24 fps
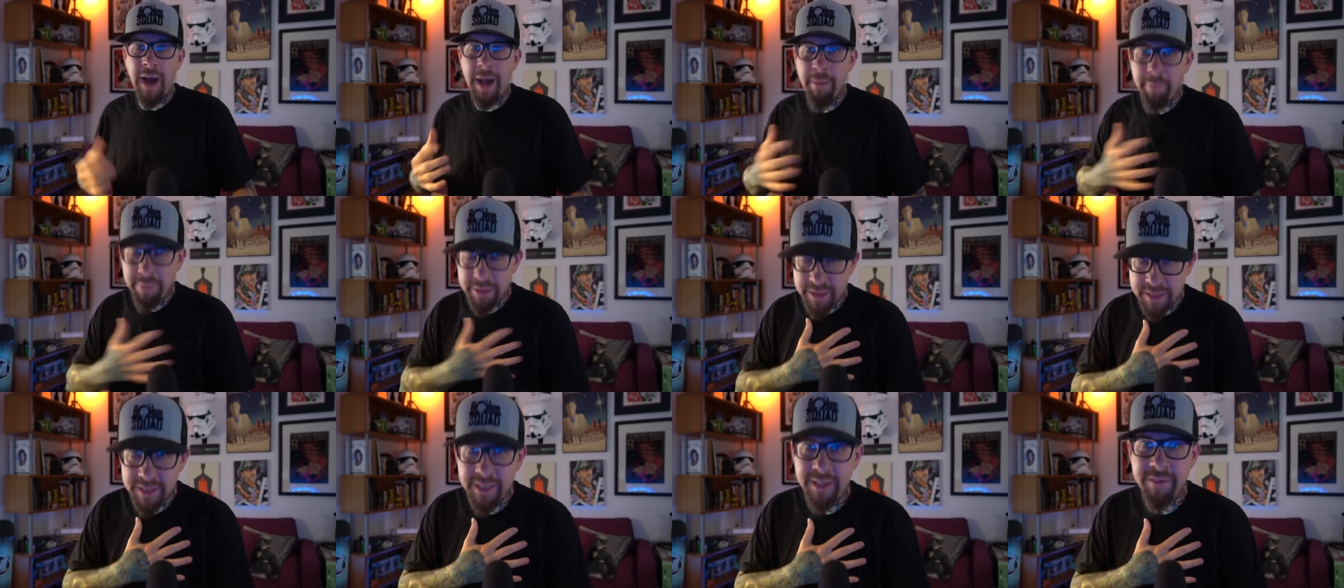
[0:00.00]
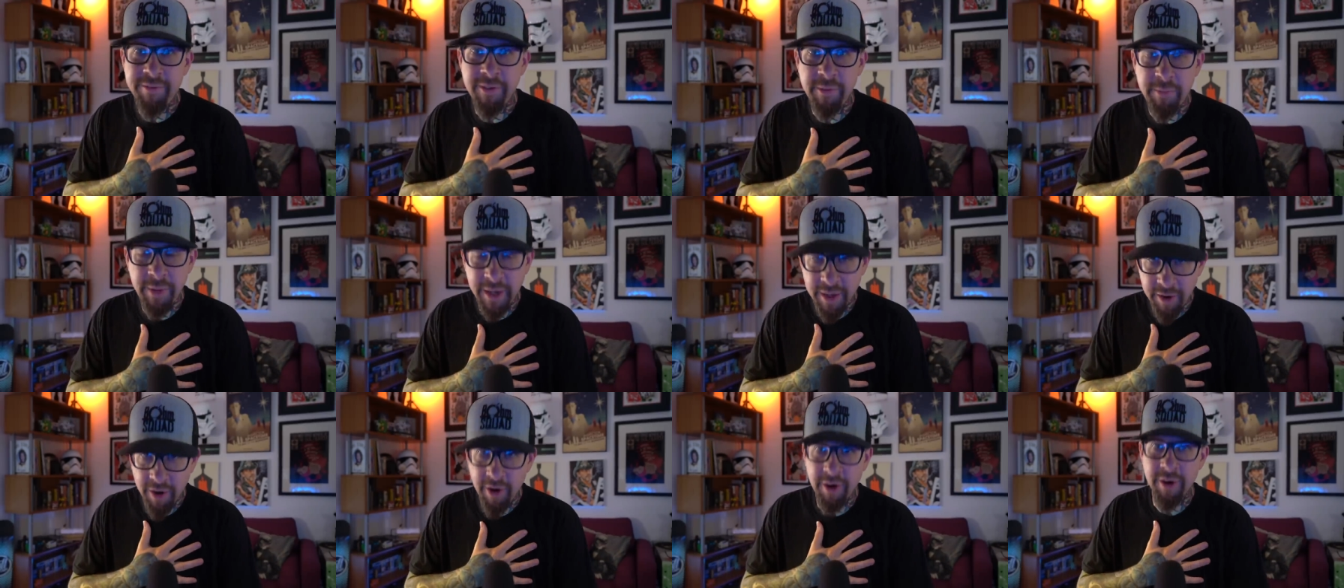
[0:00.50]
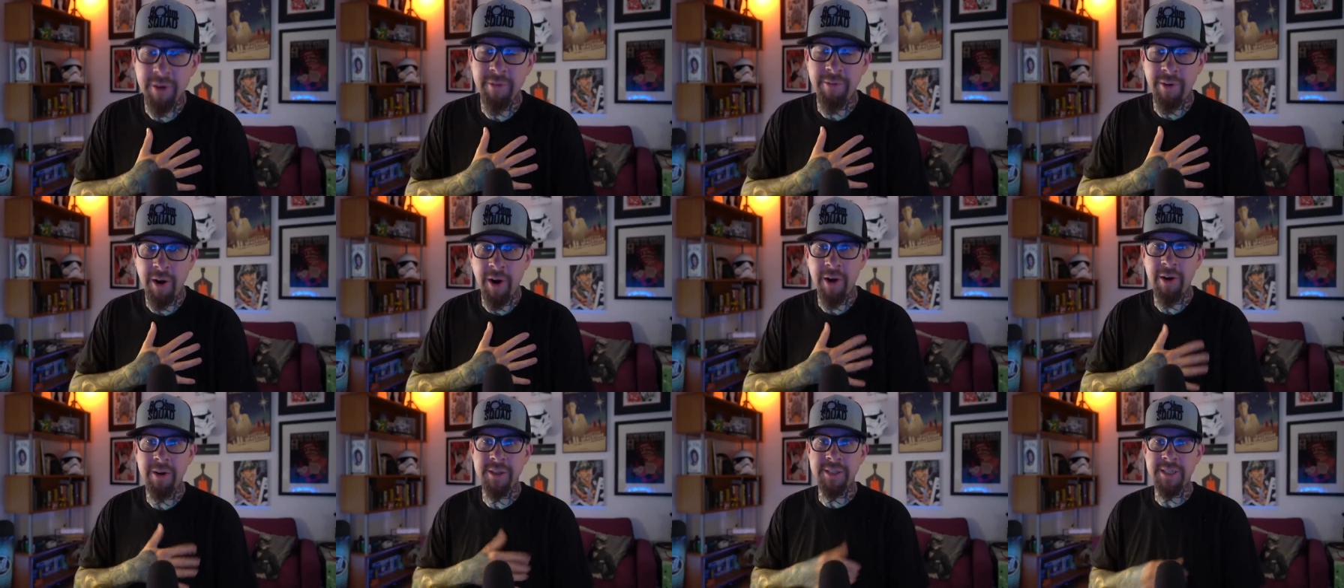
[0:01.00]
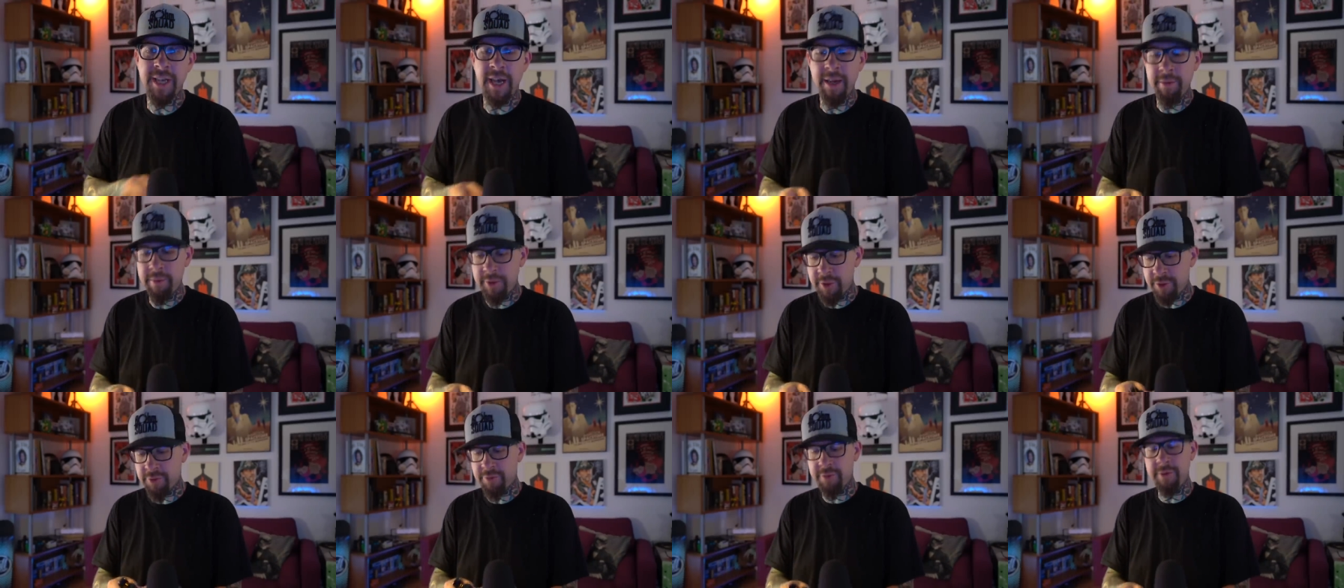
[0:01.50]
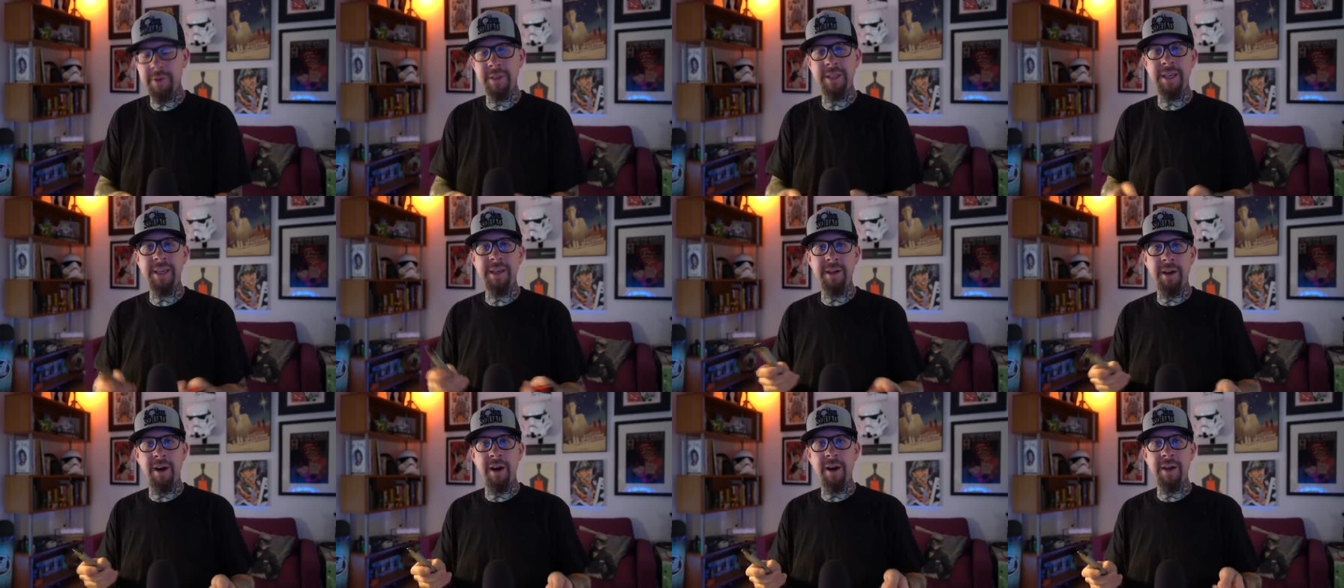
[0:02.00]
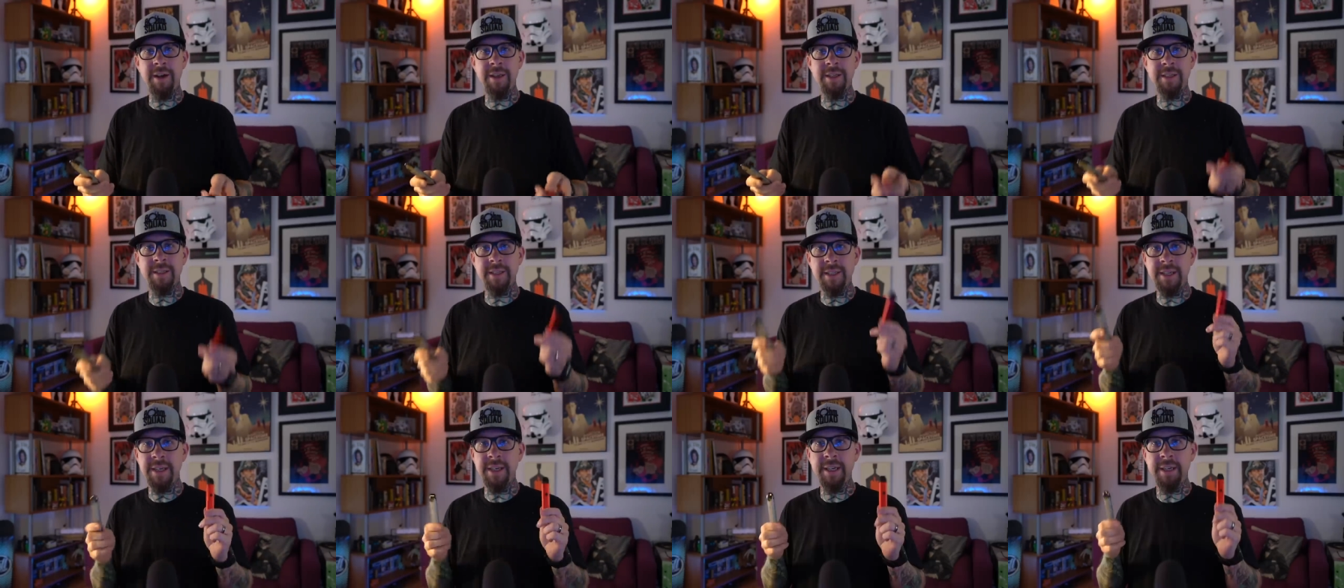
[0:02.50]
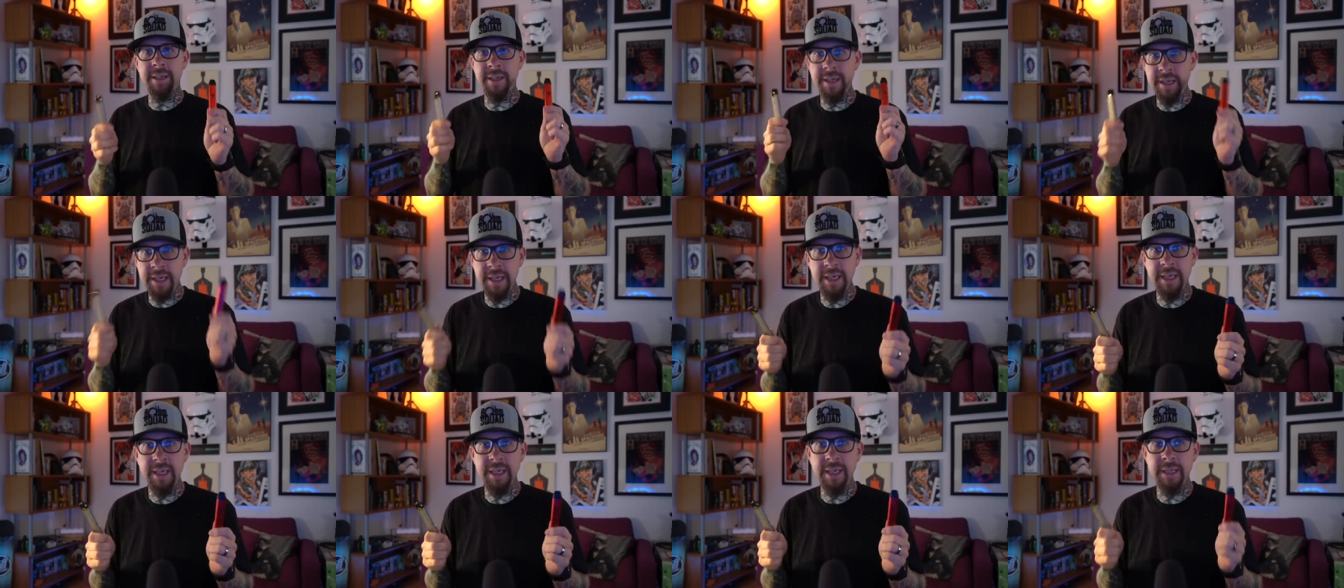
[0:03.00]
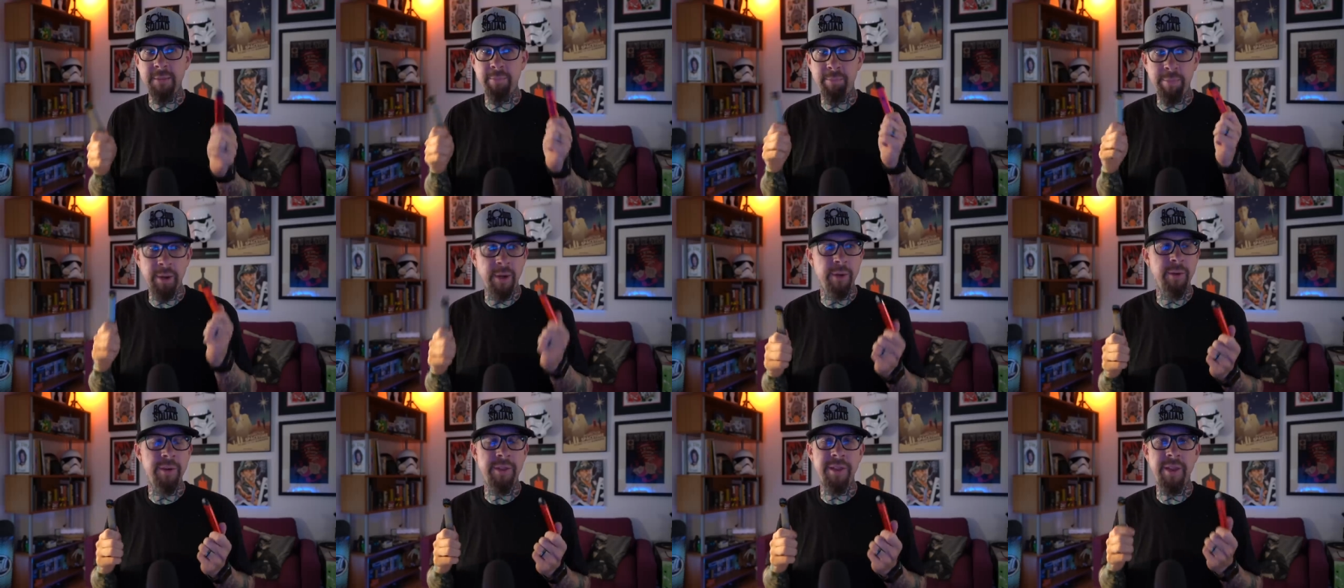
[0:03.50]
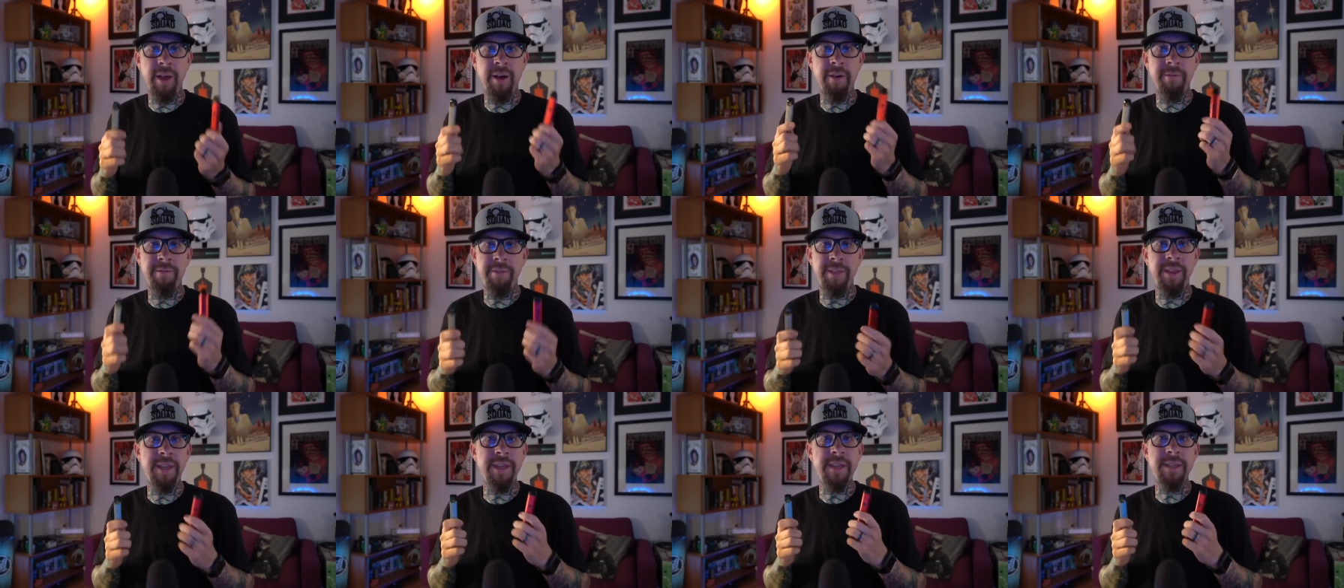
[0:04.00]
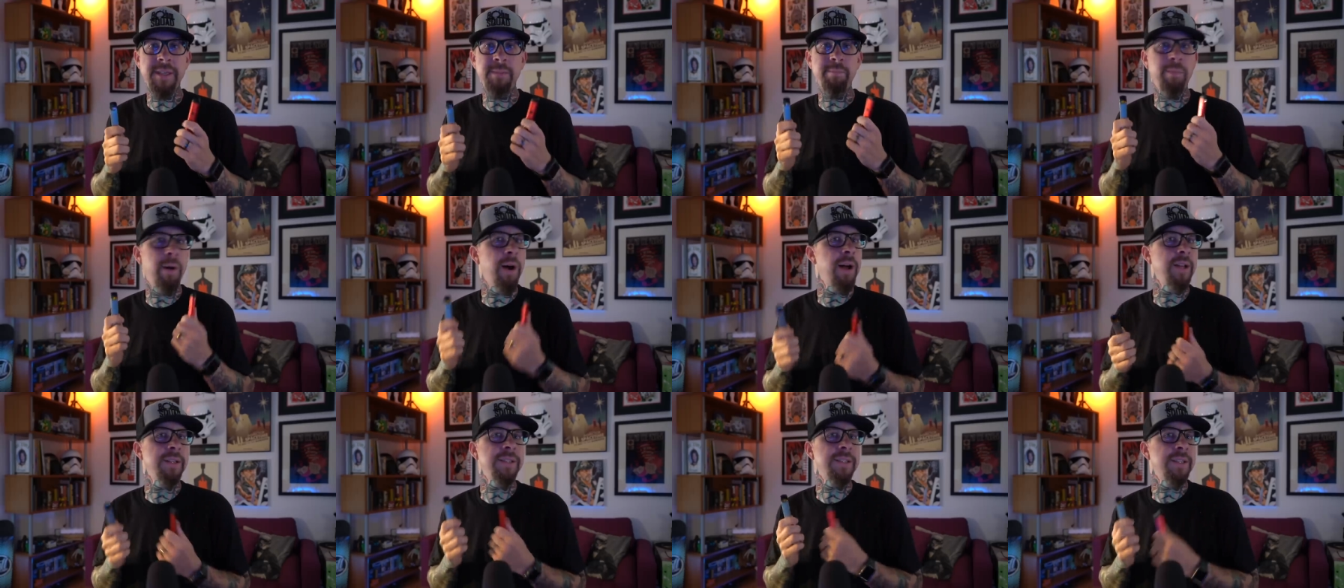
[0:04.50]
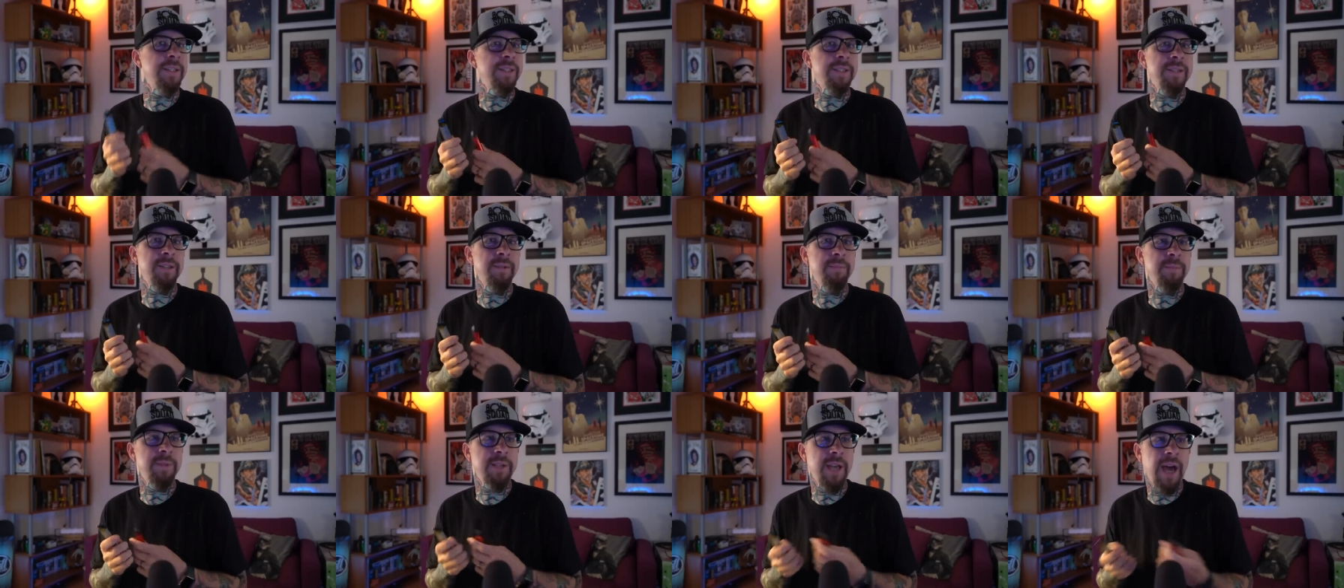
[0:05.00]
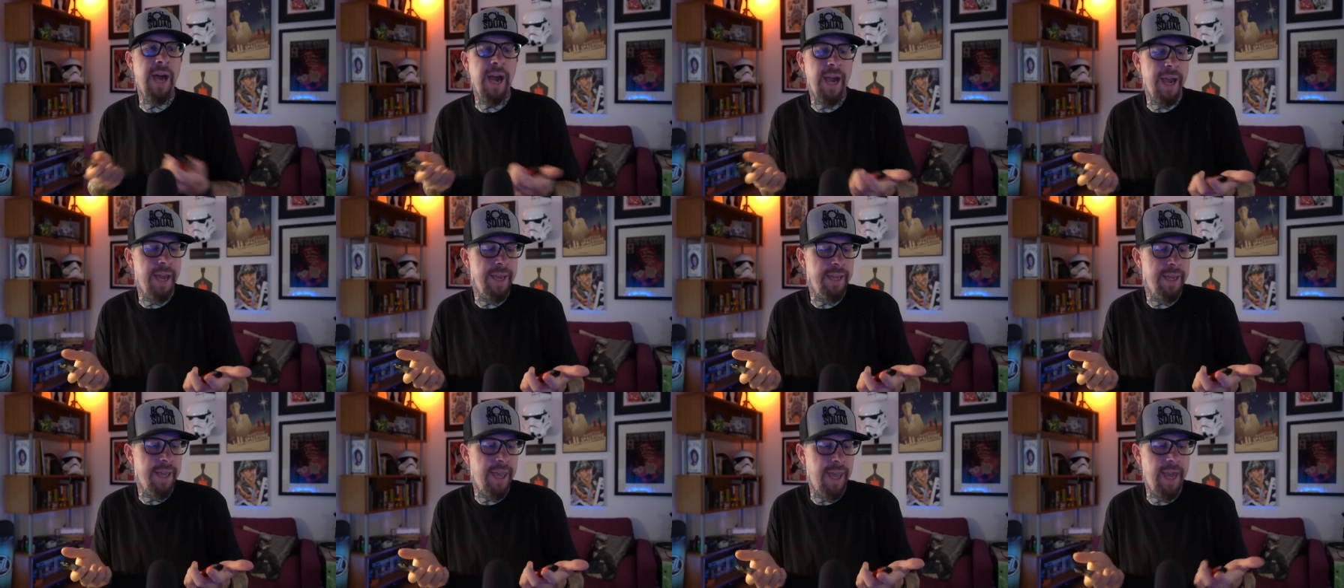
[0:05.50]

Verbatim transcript: I believe in my heart of hearts, I would truly and honestly need both of these pod systems. I